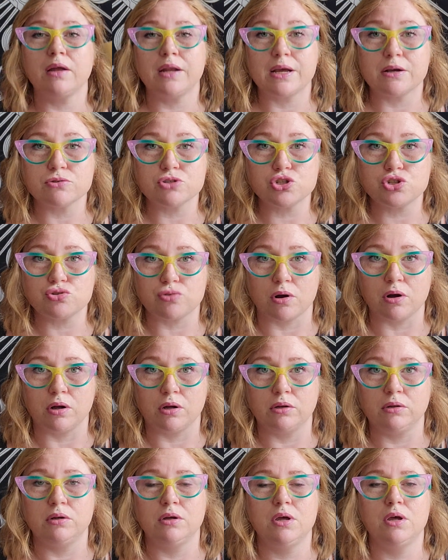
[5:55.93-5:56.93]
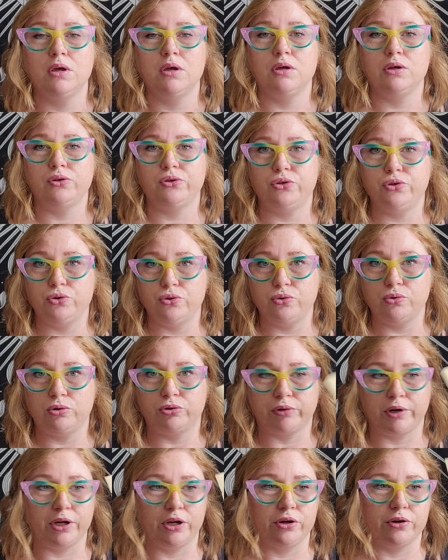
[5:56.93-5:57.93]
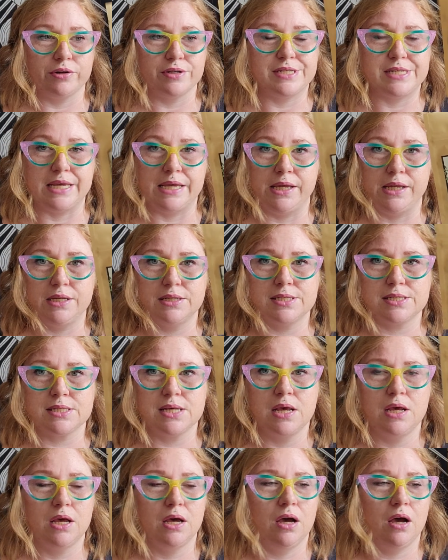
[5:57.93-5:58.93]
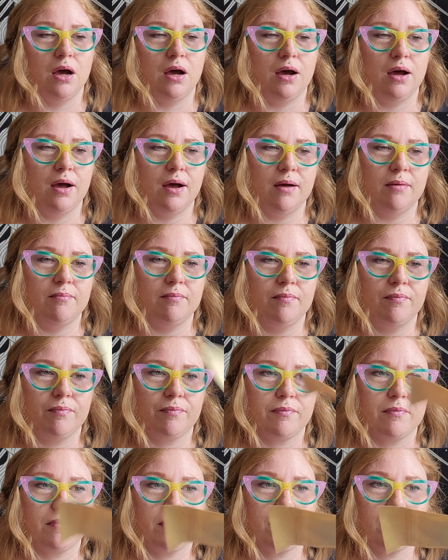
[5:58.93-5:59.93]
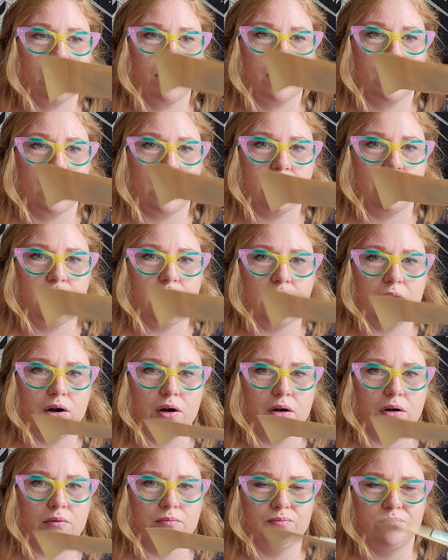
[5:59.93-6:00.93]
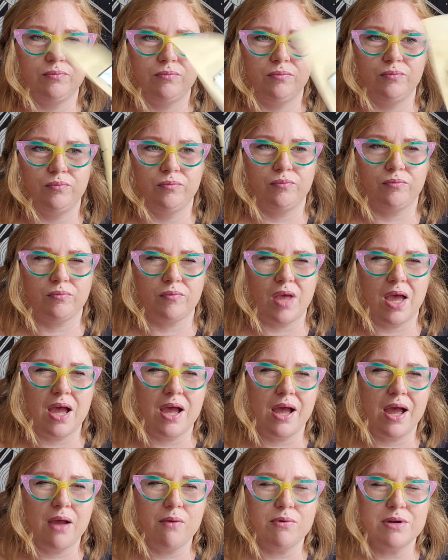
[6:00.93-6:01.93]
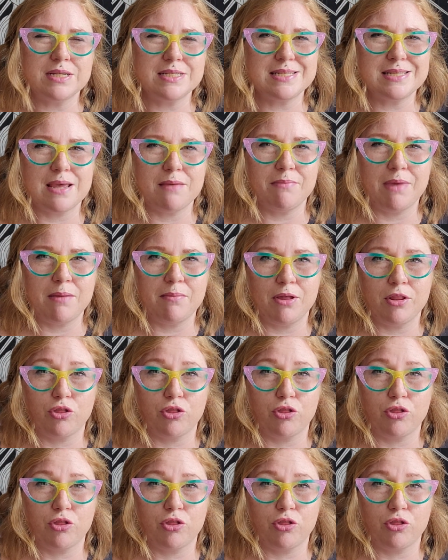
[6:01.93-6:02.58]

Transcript: on how strong you drink your teas, um, they're I want to say maybe